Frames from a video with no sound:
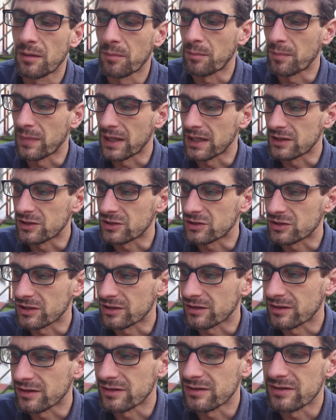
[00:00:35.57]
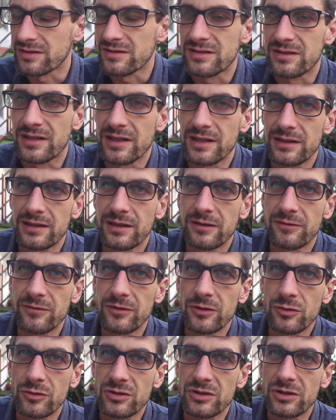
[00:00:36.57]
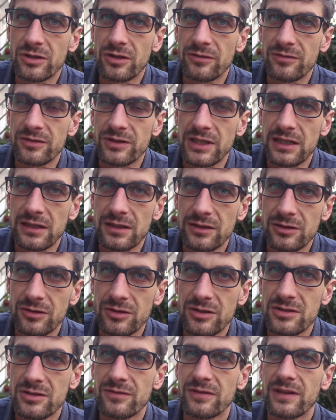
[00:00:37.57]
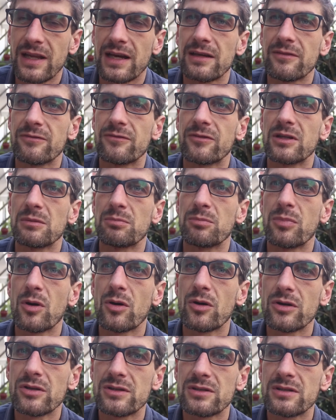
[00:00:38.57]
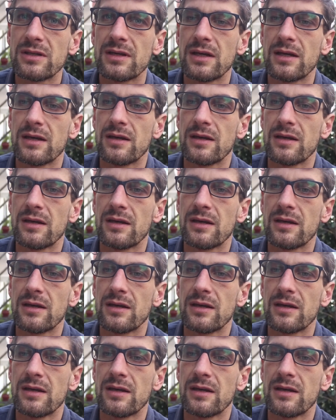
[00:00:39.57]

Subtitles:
major state and future of territories of life report,